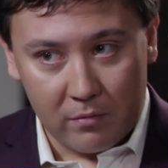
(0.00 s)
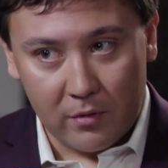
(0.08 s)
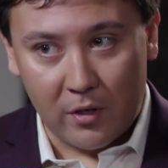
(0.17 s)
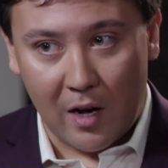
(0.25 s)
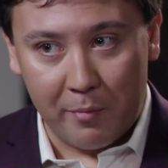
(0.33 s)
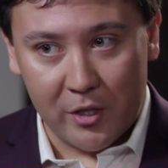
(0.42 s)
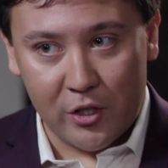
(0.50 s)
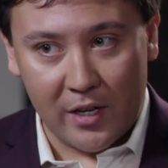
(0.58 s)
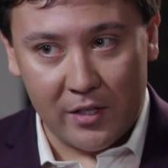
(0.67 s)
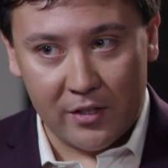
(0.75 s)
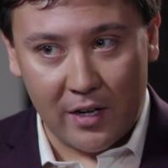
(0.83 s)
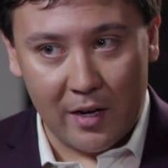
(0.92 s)
climate
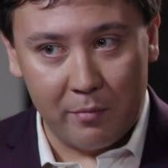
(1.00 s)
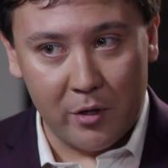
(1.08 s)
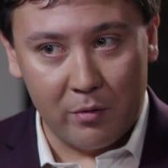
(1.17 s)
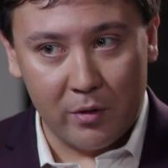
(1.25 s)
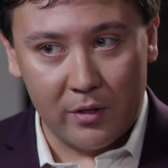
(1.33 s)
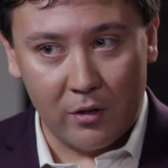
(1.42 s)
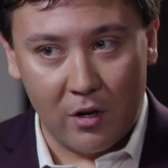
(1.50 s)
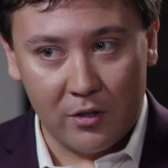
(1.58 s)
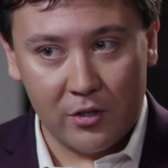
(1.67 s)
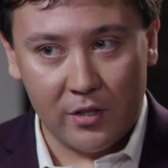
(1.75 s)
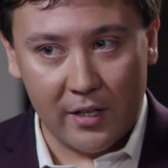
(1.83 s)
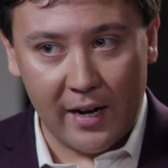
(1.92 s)
change claim you would
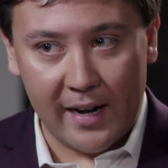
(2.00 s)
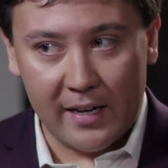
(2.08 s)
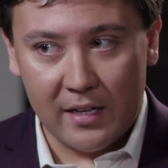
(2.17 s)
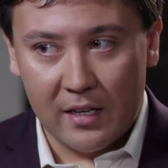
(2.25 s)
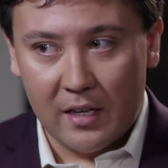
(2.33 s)
lodge today.